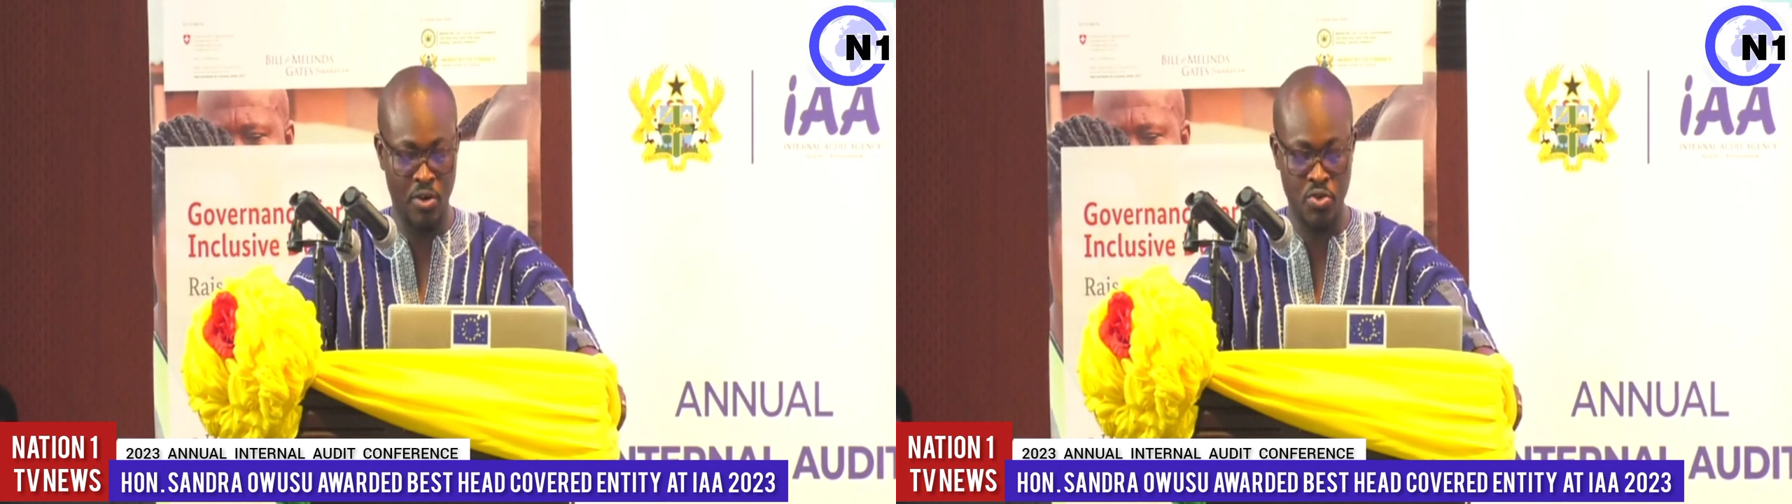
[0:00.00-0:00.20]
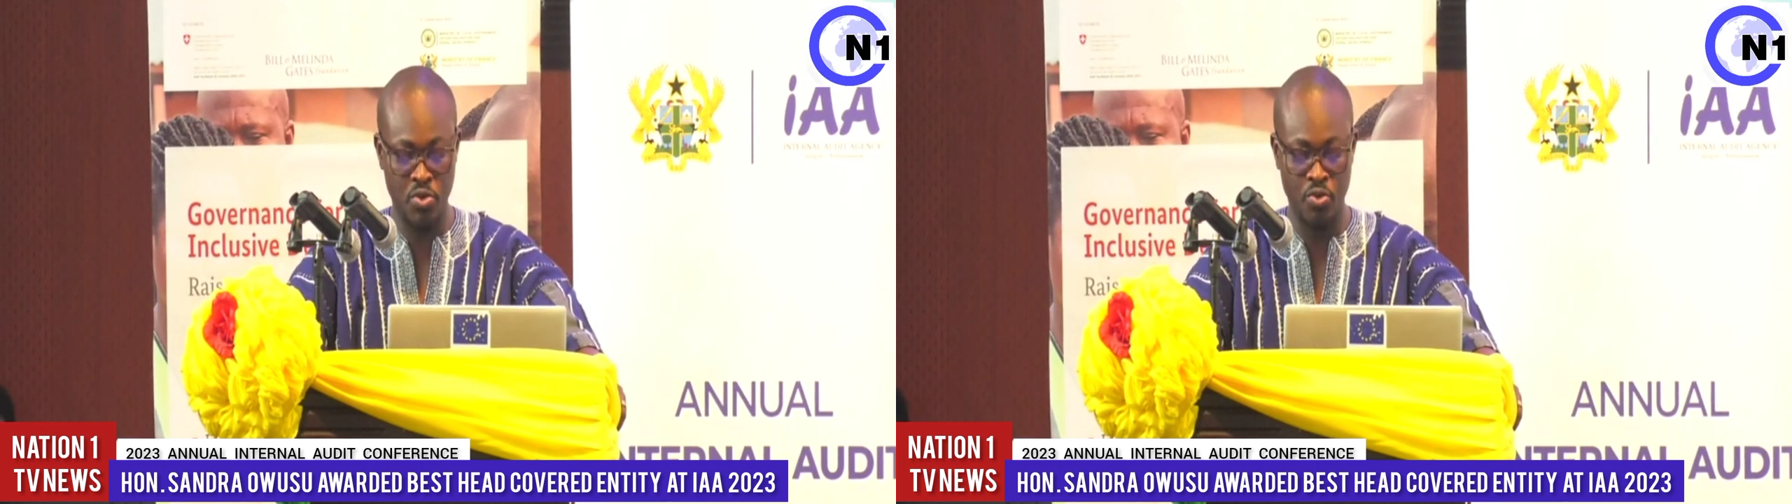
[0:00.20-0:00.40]

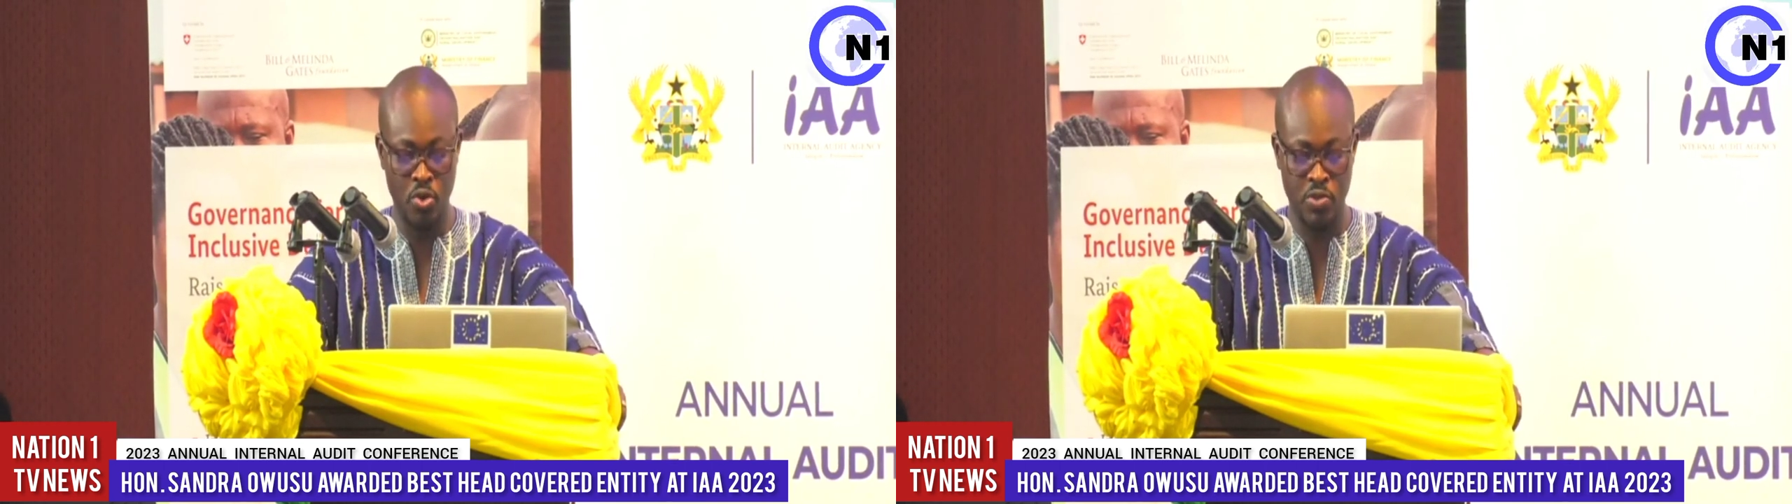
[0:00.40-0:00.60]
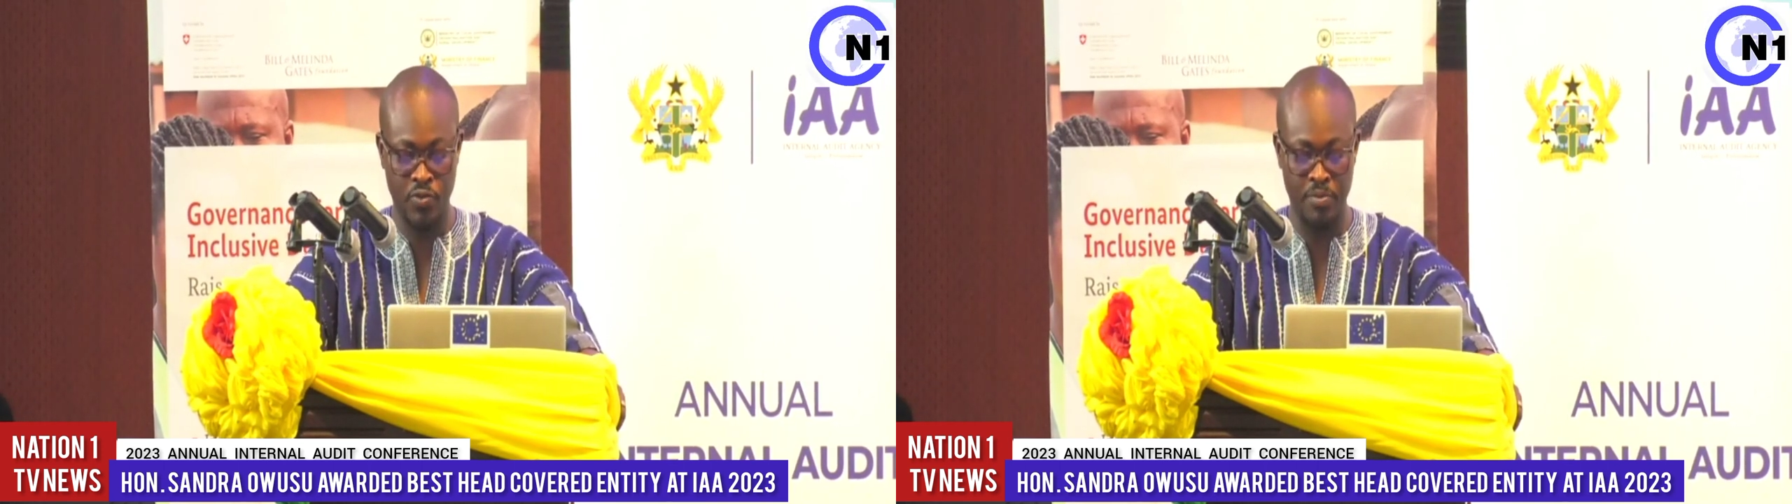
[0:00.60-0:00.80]
also
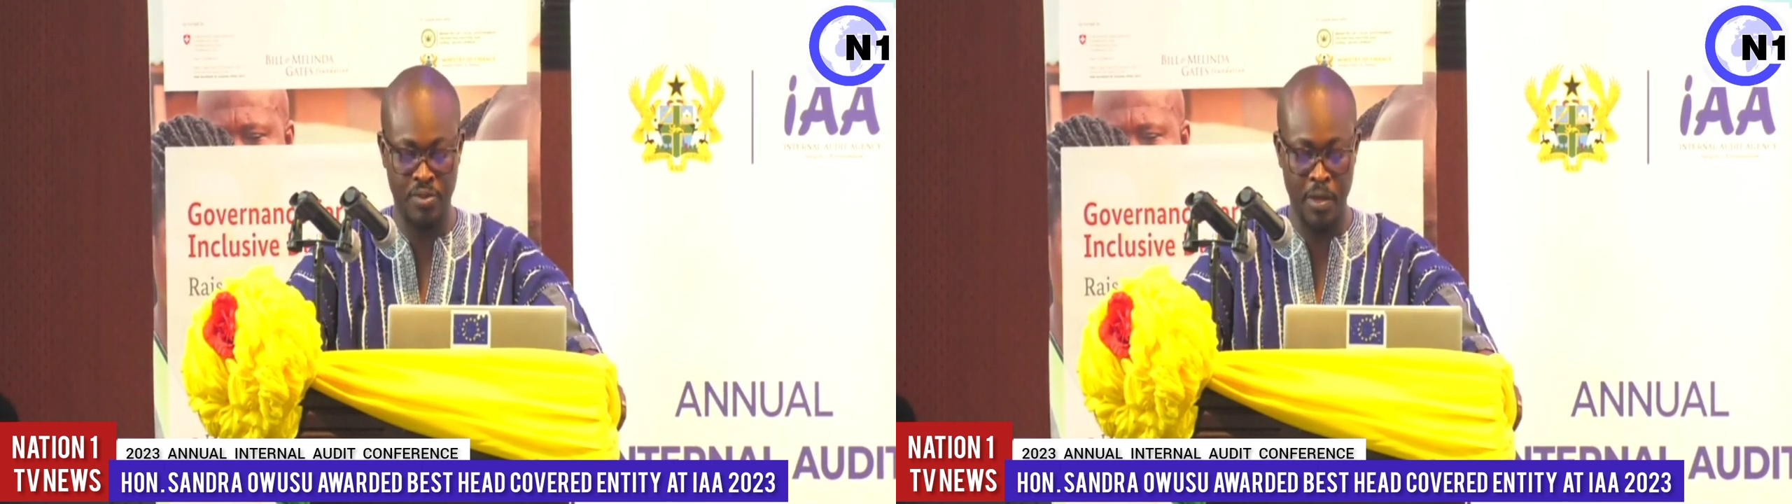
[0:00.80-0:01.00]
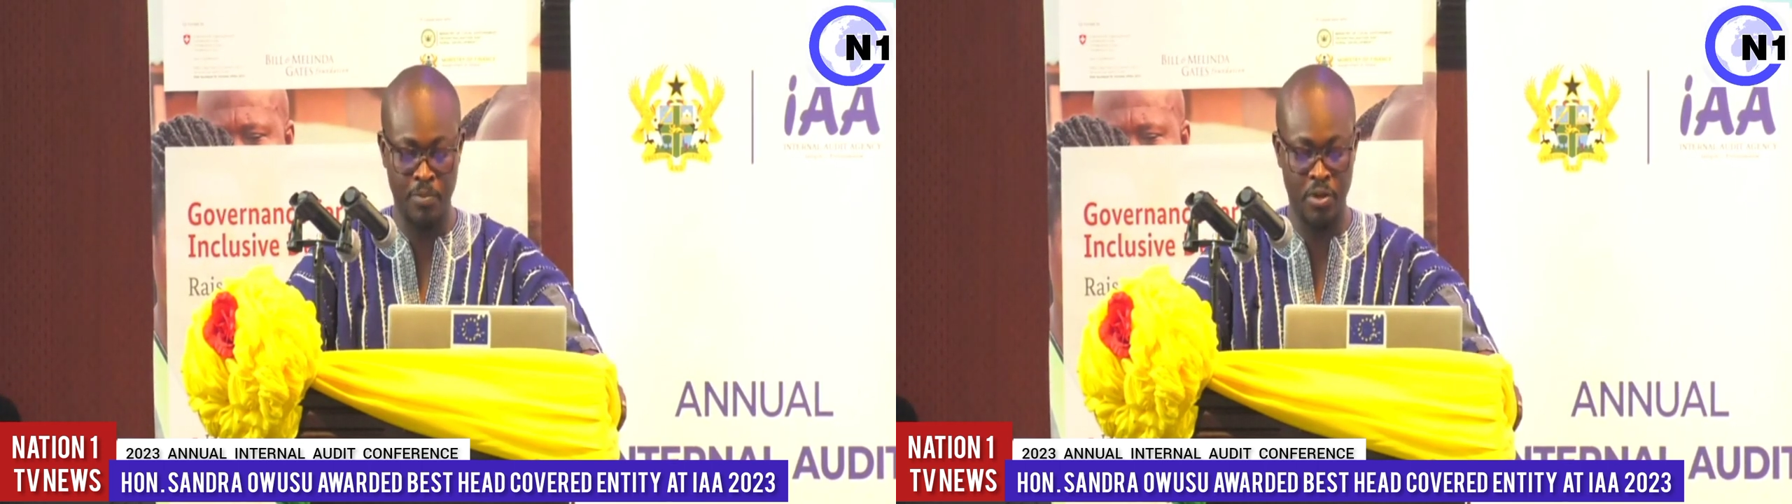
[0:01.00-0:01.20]
rose from
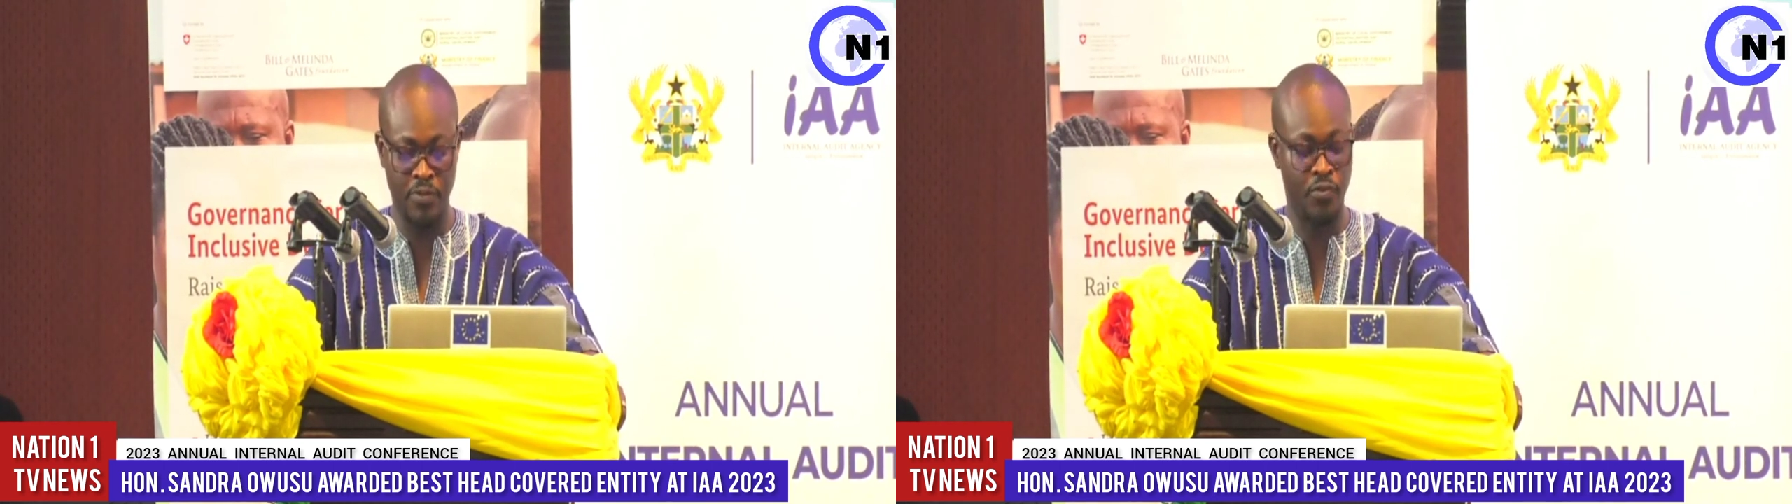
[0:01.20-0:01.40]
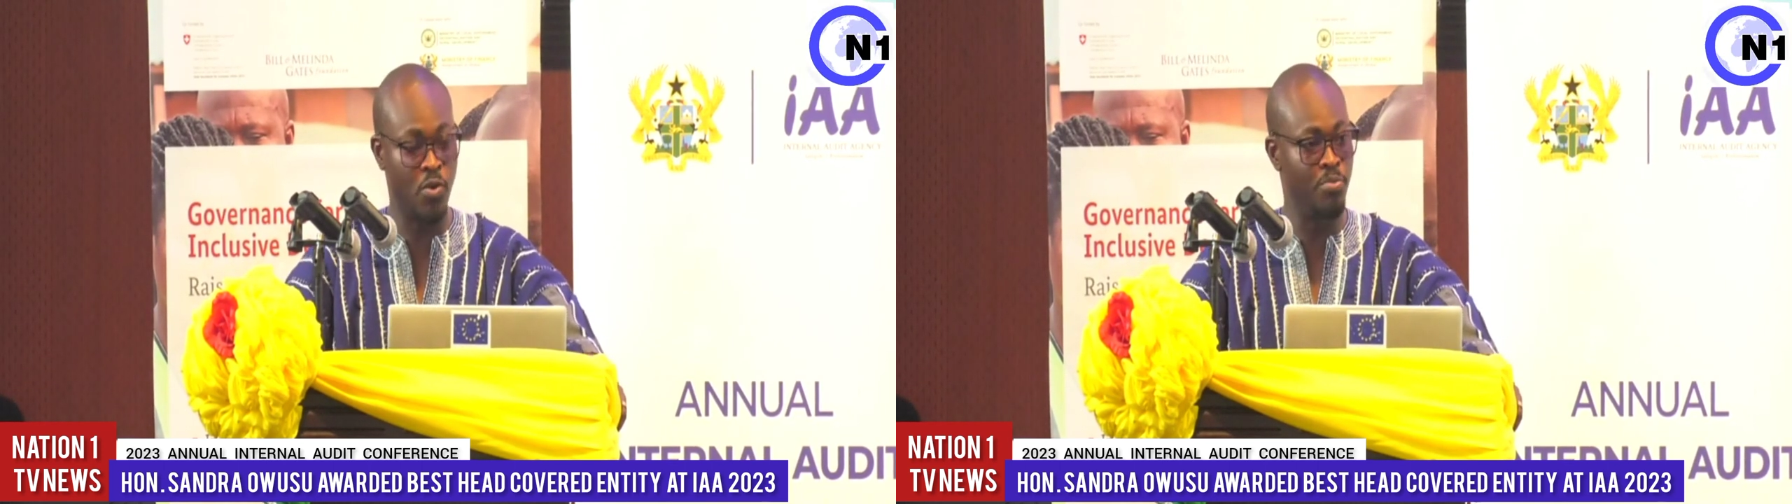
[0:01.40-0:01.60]

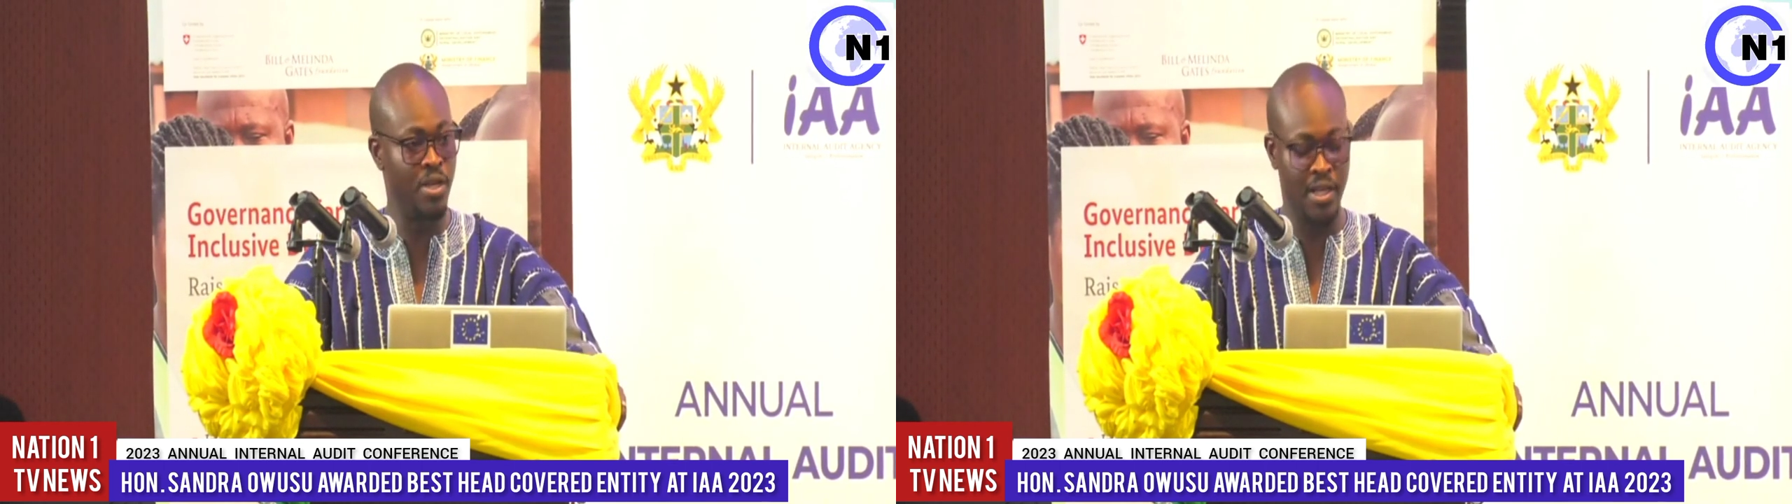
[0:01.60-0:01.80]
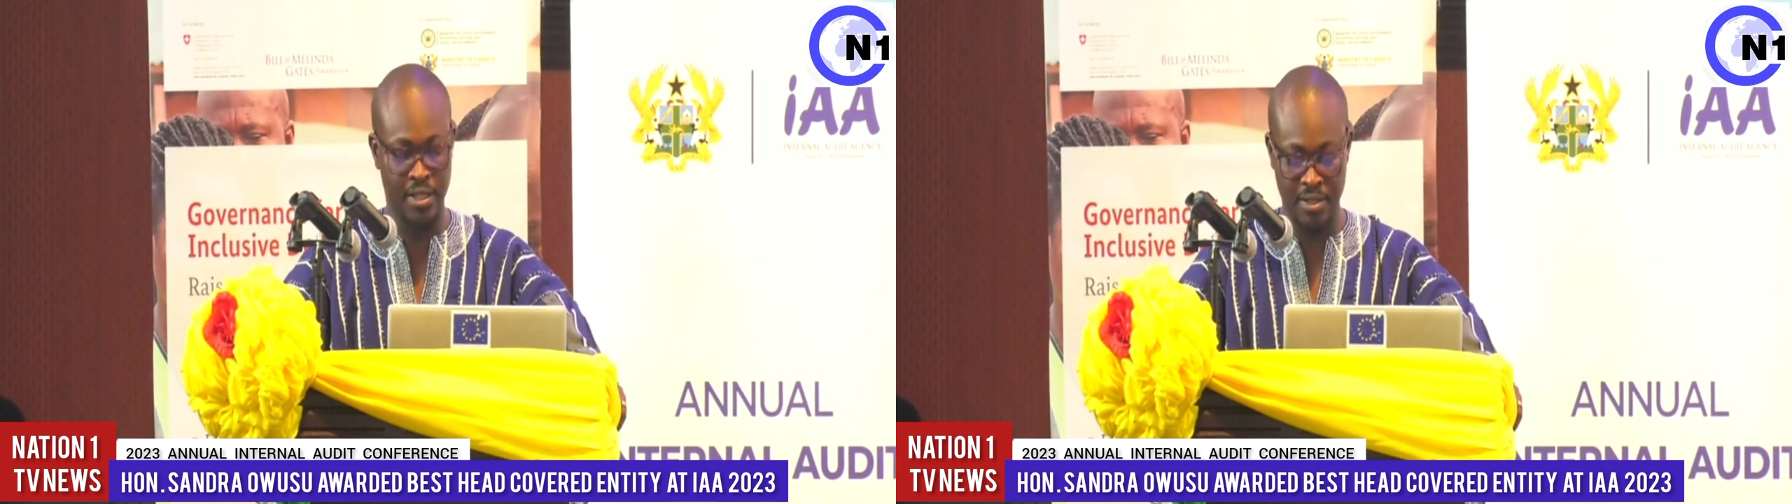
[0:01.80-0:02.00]
10.4
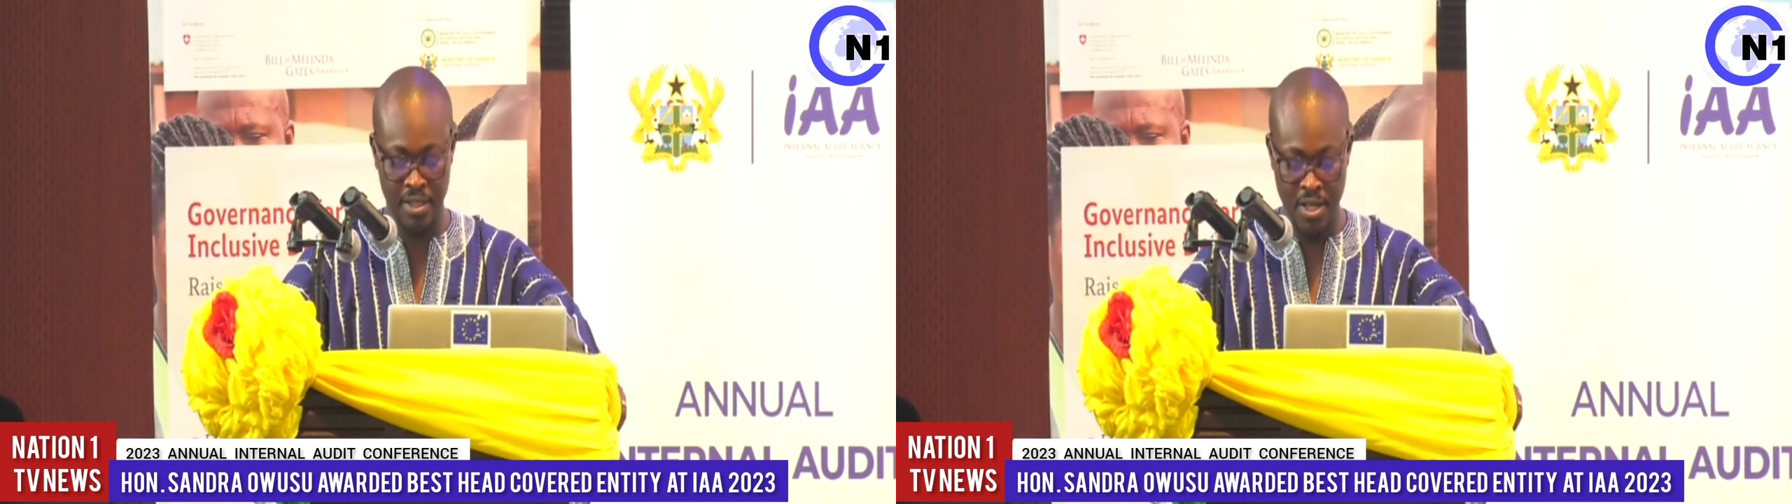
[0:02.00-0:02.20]
million